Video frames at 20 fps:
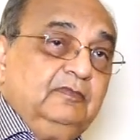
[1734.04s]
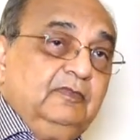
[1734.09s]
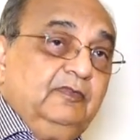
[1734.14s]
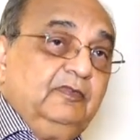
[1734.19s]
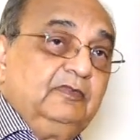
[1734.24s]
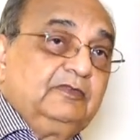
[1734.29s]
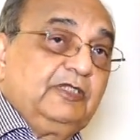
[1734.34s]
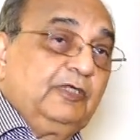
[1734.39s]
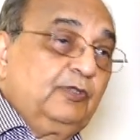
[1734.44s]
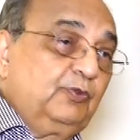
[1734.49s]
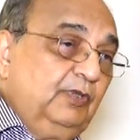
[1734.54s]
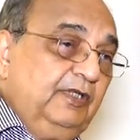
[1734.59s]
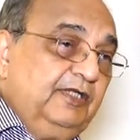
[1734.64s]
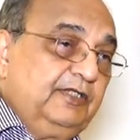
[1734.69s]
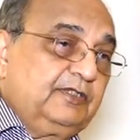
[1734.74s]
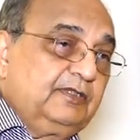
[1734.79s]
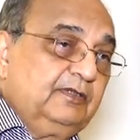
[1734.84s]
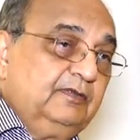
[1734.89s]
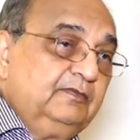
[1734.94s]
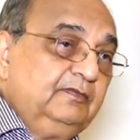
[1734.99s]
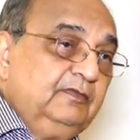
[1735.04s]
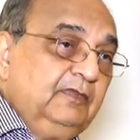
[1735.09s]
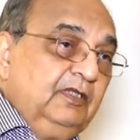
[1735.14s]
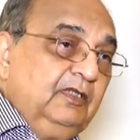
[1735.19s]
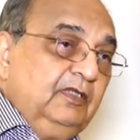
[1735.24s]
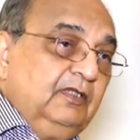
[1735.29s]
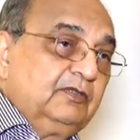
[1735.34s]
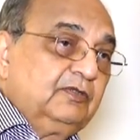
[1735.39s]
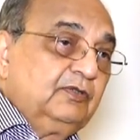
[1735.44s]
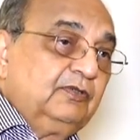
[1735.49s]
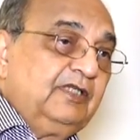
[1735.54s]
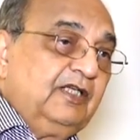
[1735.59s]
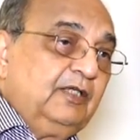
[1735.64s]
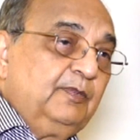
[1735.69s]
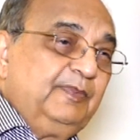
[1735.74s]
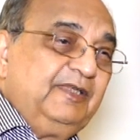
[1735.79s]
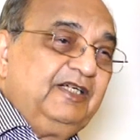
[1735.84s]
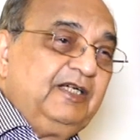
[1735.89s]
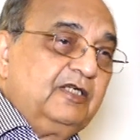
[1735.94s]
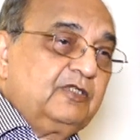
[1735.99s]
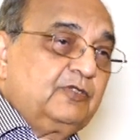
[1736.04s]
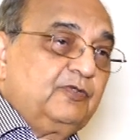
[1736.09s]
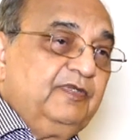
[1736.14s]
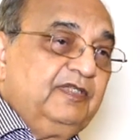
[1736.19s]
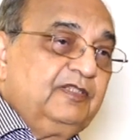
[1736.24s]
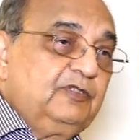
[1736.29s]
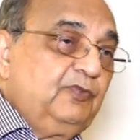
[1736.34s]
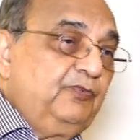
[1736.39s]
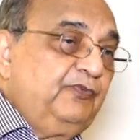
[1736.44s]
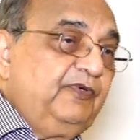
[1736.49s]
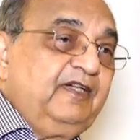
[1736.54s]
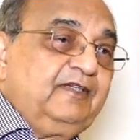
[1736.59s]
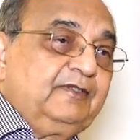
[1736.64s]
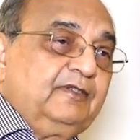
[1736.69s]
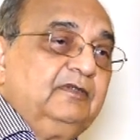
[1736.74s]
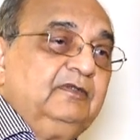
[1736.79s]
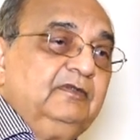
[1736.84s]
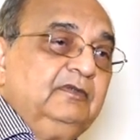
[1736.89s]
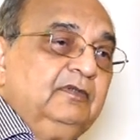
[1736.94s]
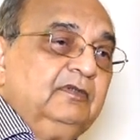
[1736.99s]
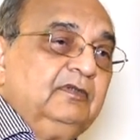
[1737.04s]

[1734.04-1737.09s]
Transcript: circulation, so there will be dead space effect.